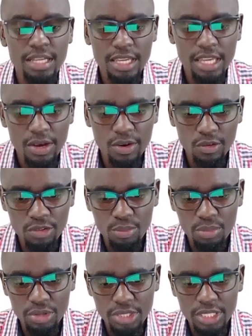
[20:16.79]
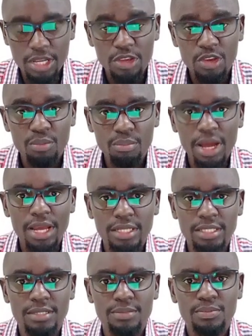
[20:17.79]
Take care of your body. Your
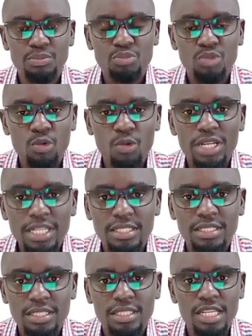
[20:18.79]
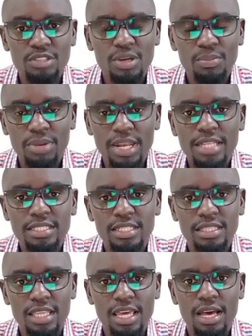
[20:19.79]
mind, what is it that you're
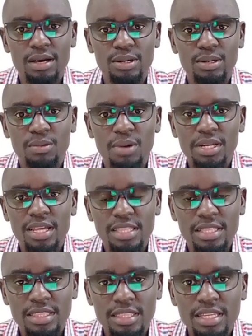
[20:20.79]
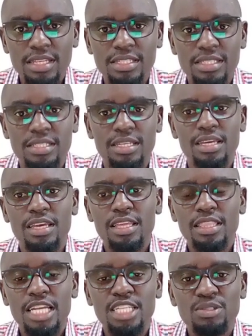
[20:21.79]
planting there? What are the things
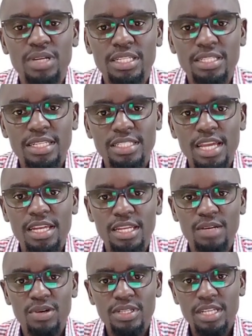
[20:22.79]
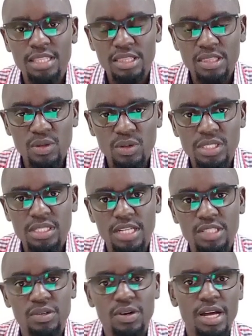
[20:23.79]
that you're entertaining? What are the thoughts
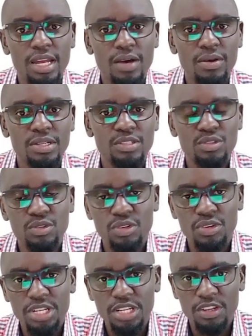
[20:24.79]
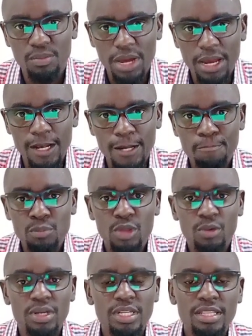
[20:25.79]
that you're allowing to grow in your mind?
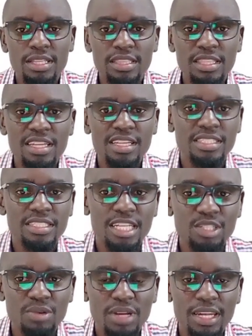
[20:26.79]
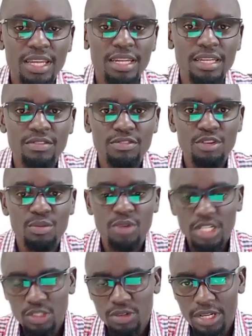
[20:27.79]
What are the things that you are learning from
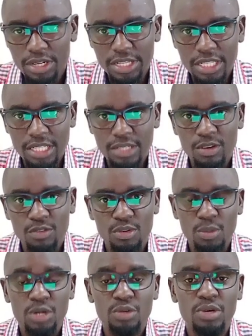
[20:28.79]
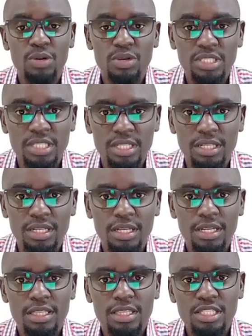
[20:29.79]
what you are reading or from what you are watching?
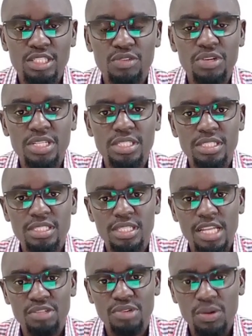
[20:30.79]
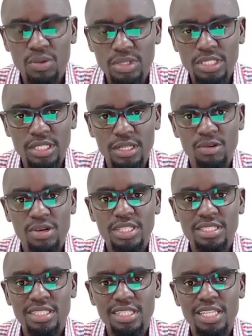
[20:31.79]
The screens that you are watching,
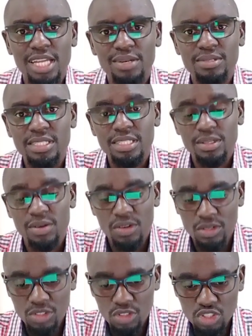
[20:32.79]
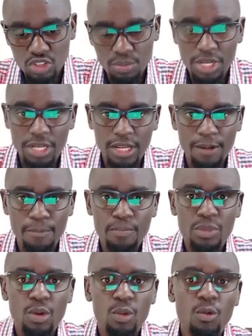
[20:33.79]
what is it that you see on your social media?
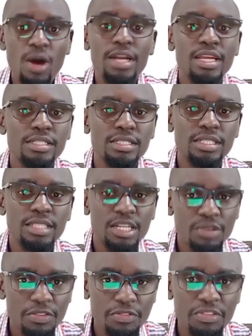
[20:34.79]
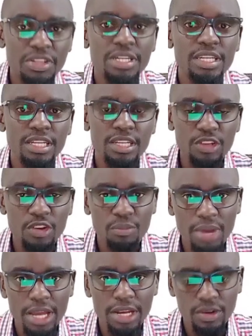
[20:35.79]
What is it that you are feeding your
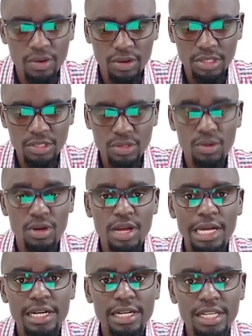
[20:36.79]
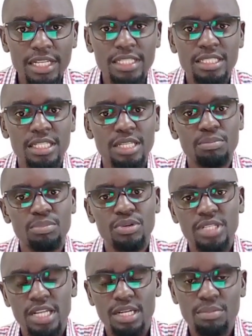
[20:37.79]
mind on? So read
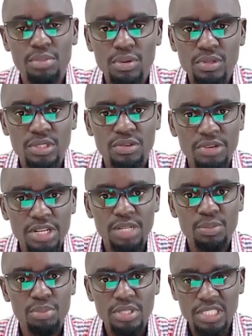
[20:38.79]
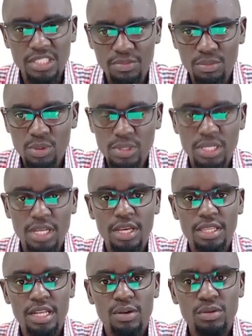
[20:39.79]
important books, read positive books
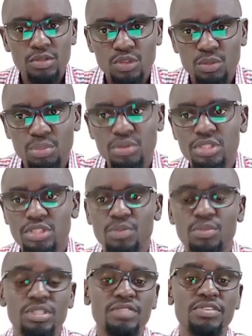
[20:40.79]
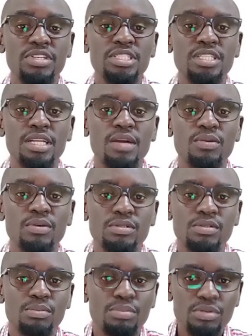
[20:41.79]
that are going to boost your motivation and
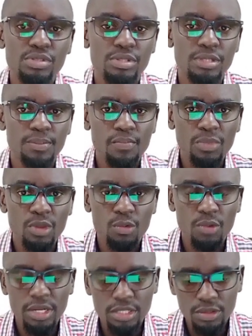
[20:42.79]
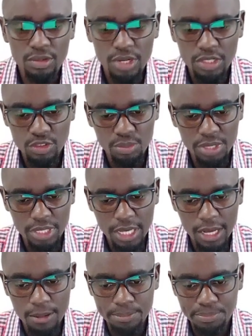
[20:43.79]
also boost what you want to
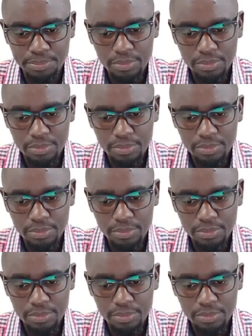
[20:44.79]
become.